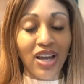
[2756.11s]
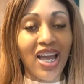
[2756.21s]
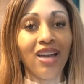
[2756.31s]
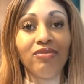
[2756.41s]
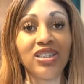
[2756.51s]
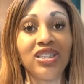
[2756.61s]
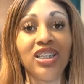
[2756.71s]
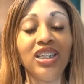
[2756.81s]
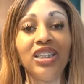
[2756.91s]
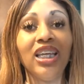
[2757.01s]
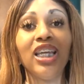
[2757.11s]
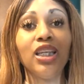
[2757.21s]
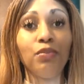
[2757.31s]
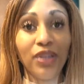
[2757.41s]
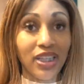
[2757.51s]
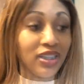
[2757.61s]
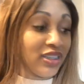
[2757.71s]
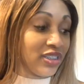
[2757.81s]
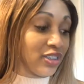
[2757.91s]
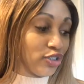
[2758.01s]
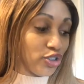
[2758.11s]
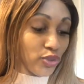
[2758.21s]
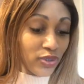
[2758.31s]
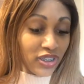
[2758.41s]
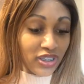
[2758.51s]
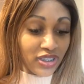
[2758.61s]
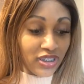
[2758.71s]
I haven't seen any peeling since using this